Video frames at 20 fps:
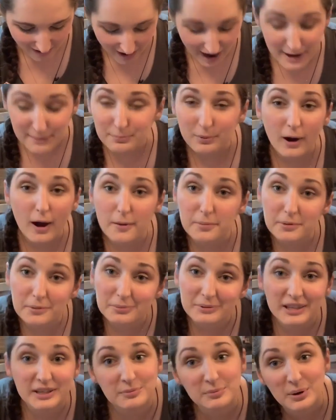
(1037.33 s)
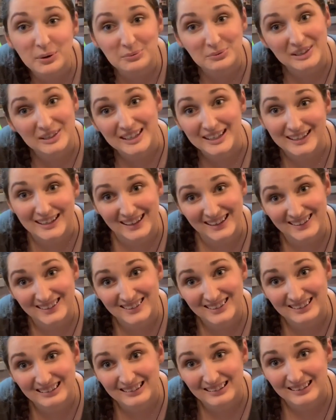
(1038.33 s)
I probably won't need it.
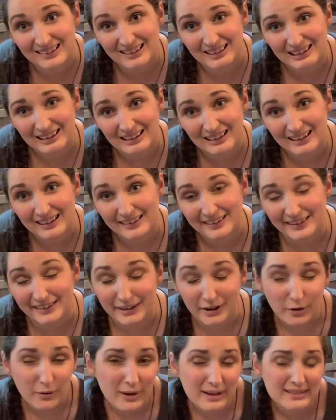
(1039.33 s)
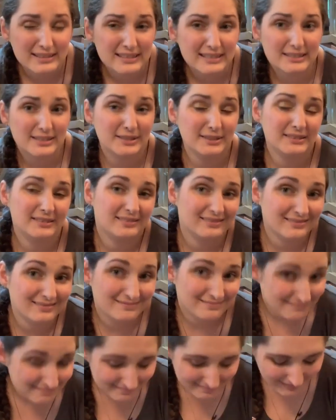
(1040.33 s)
You know, it's,
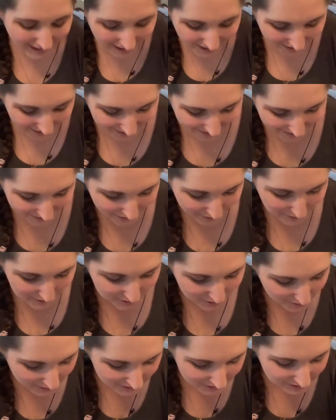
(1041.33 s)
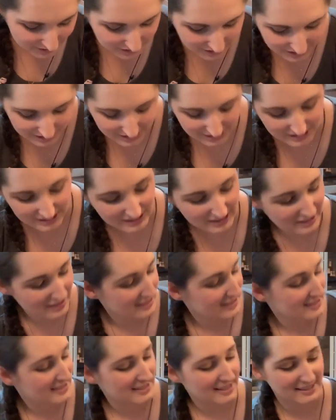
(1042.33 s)
you know, so I'll just,
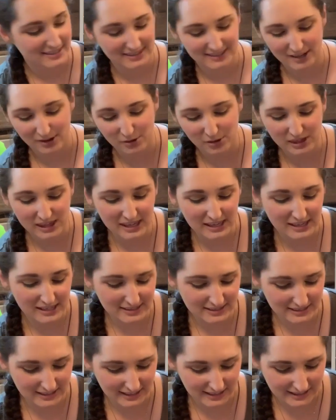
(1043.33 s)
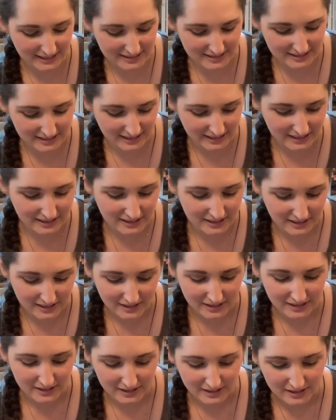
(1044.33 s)
so these, like, it's like
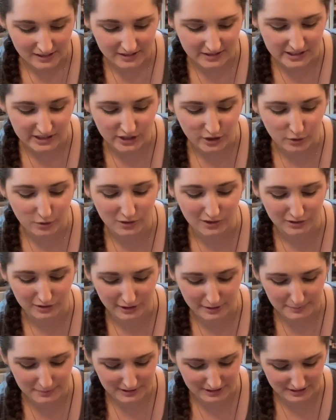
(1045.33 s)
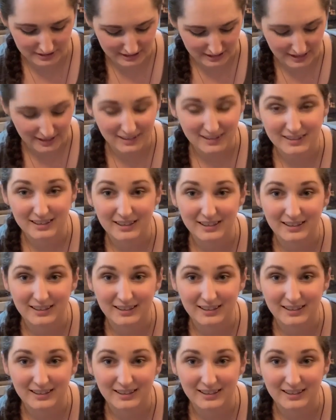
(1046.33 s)
Dior lipstick,